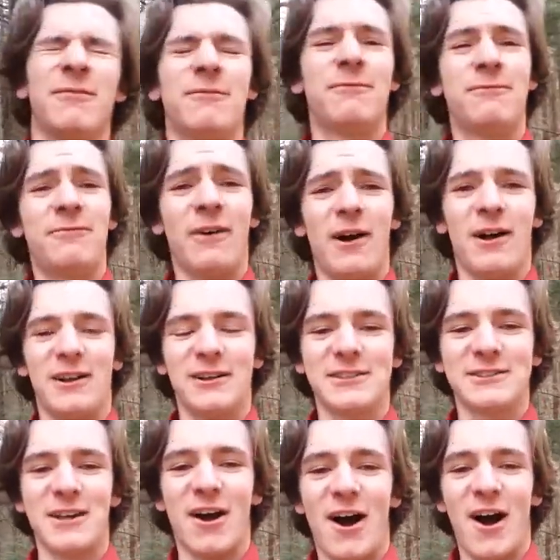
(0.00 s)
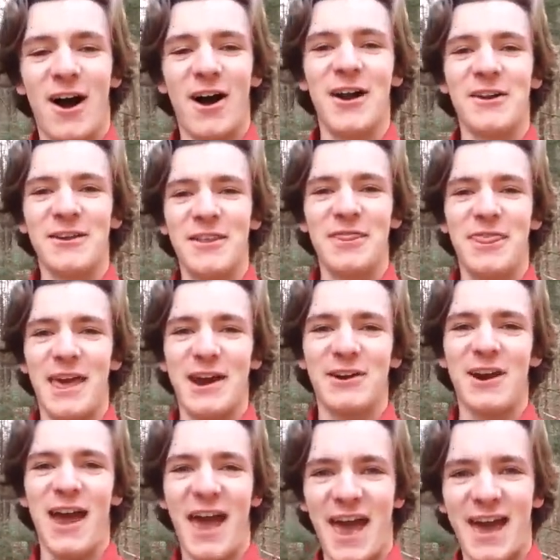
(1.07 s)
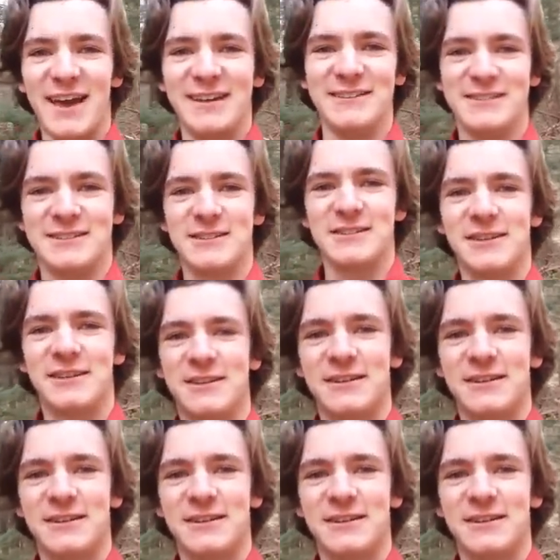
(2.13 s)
falls on their heads.